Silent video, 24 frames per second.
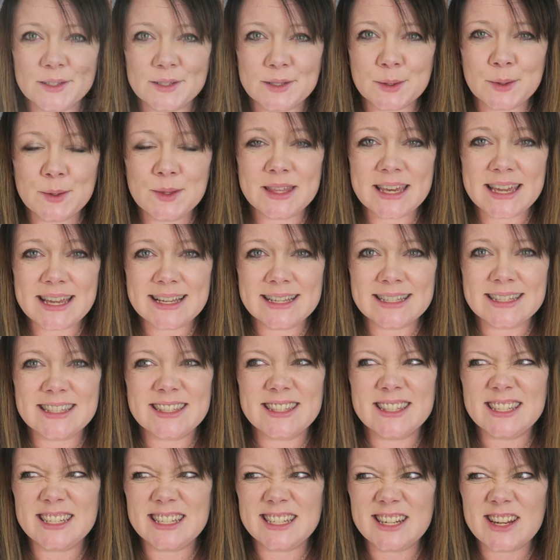So things
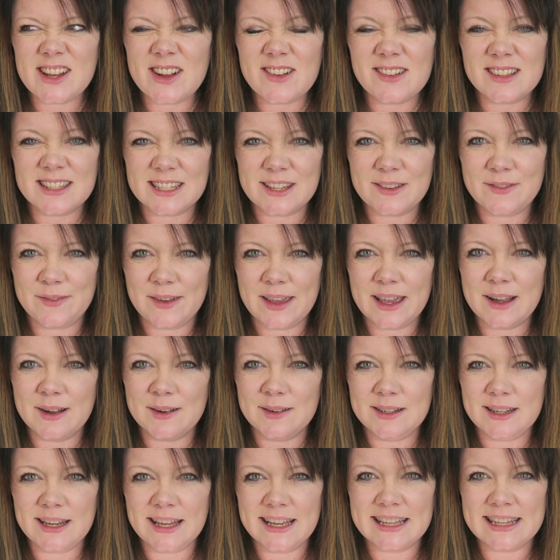start to feel
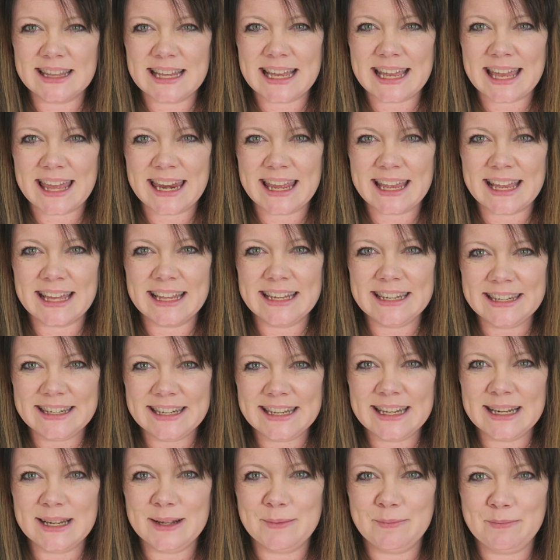like they're getting a
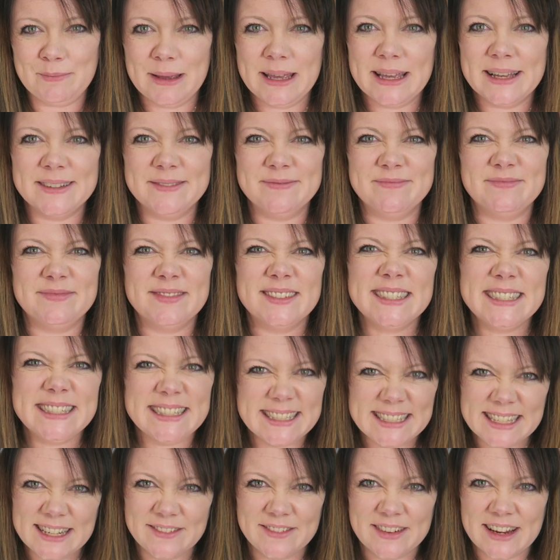little bit
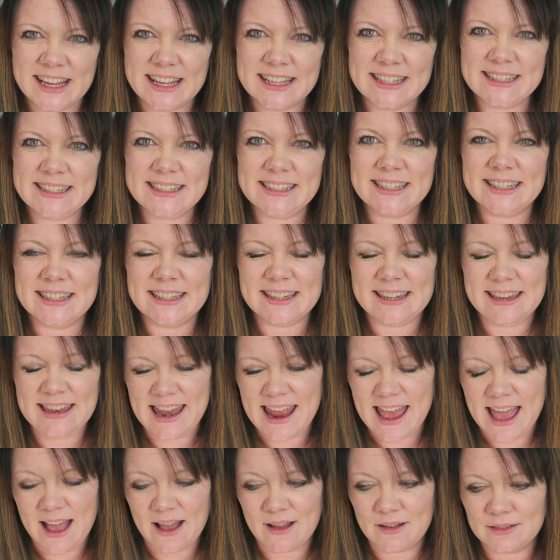serious
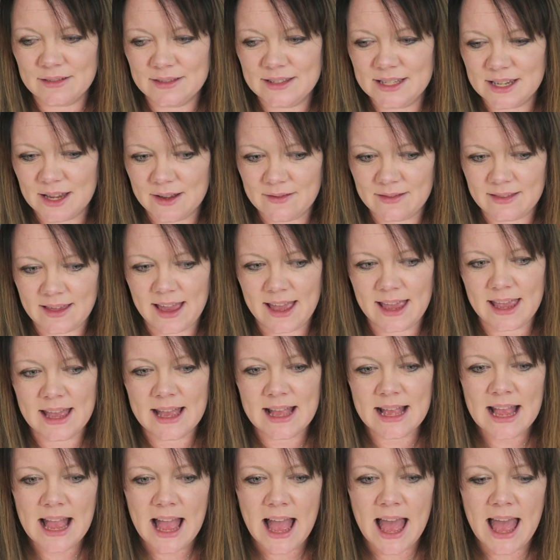now, don't they?
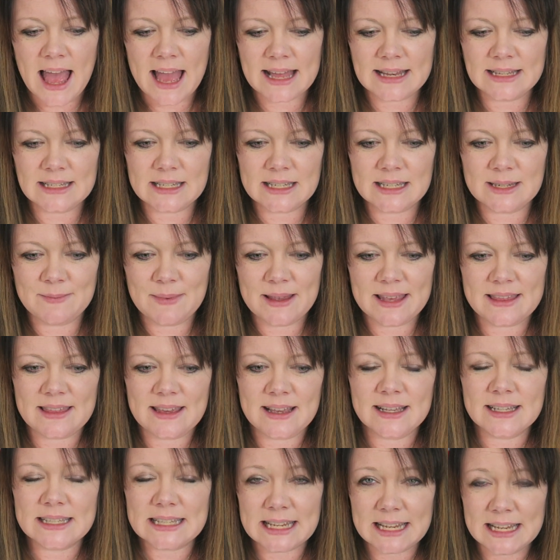And to make
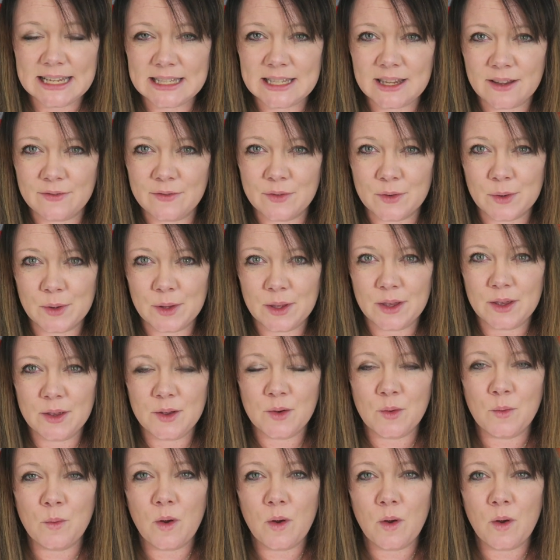things easier for you,